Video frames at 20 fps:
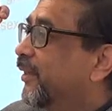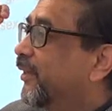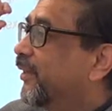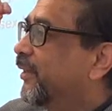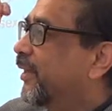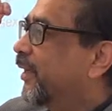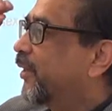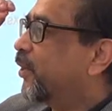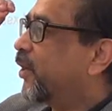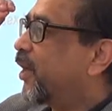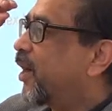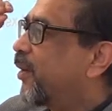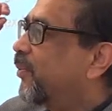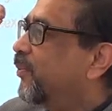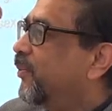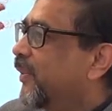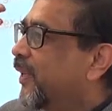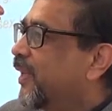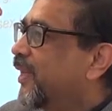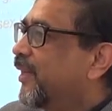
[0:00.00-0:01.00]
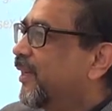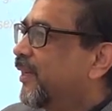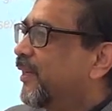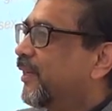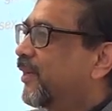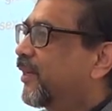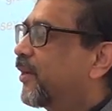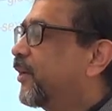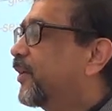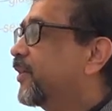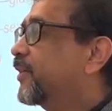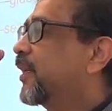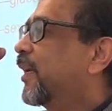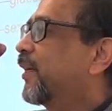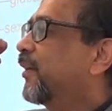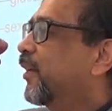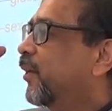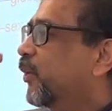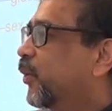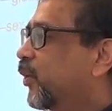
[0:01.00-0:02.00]
the drop, or inside
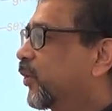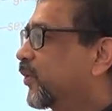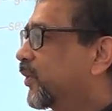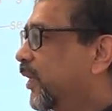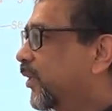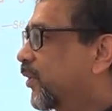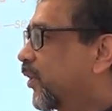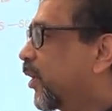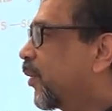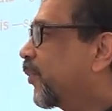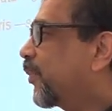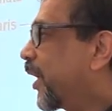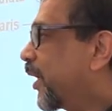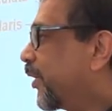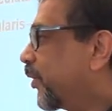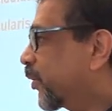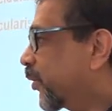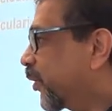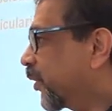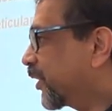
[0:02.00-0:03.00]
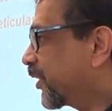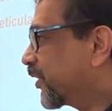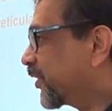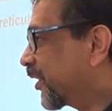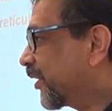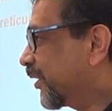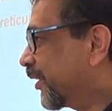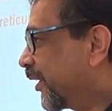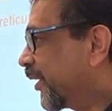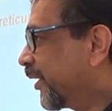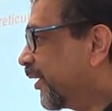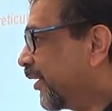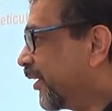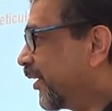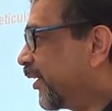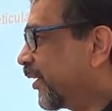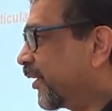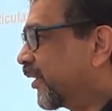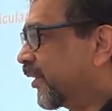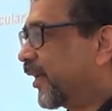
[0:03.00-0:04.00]
the nose, the drop hydrocortisone.
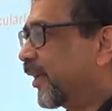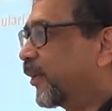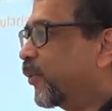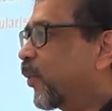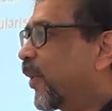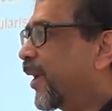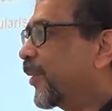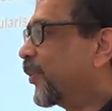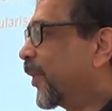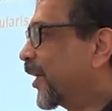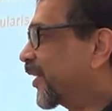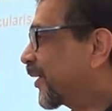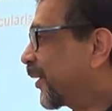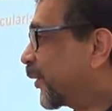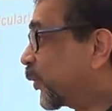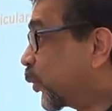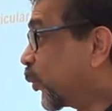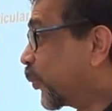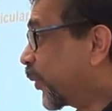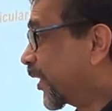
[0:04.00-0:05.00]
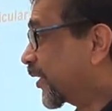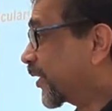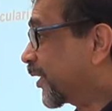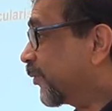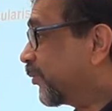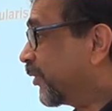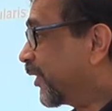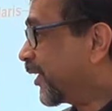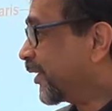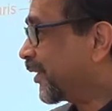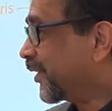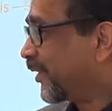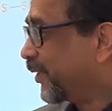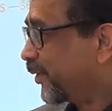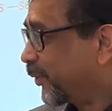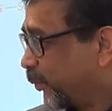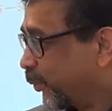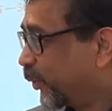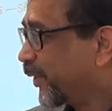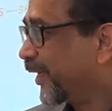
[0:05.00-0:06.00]
Like 1%, 2%, very
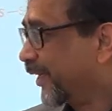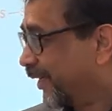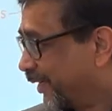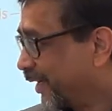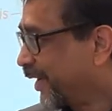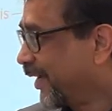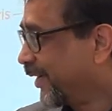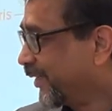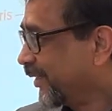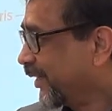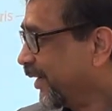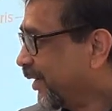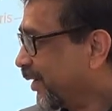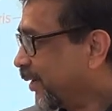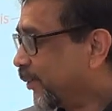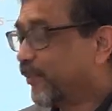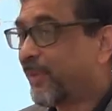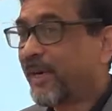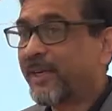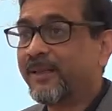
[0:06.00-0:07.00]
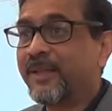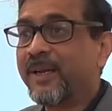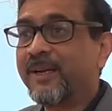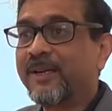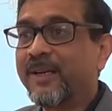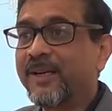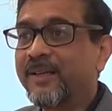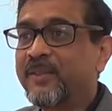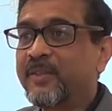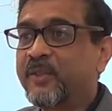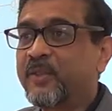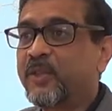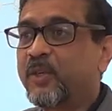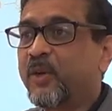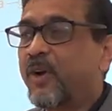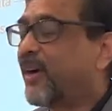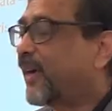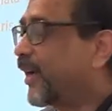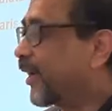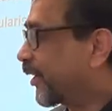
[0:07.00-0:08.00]
weak, right? But that has
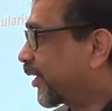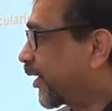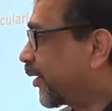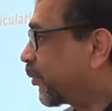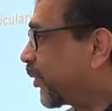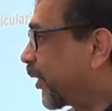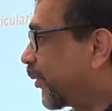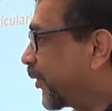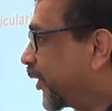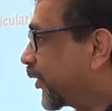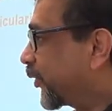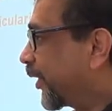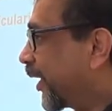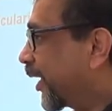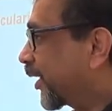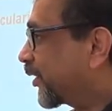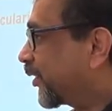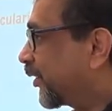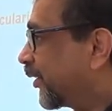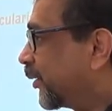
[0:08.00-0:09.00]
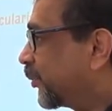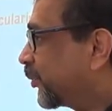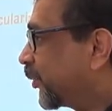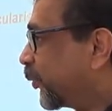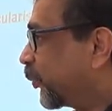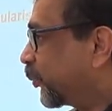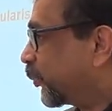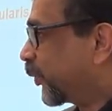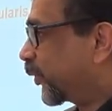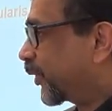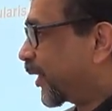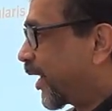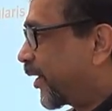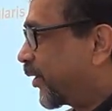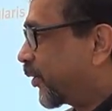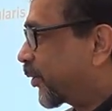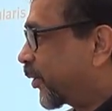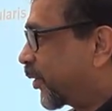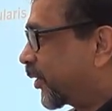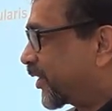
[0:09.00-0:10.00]
strong anti-inflammatory action. If you put
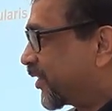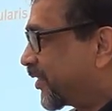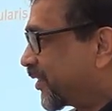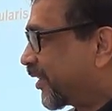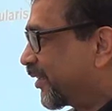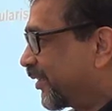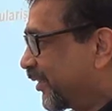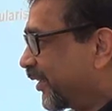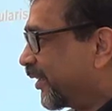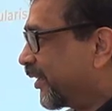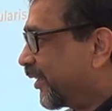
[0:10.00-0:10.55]
hydrocortisone,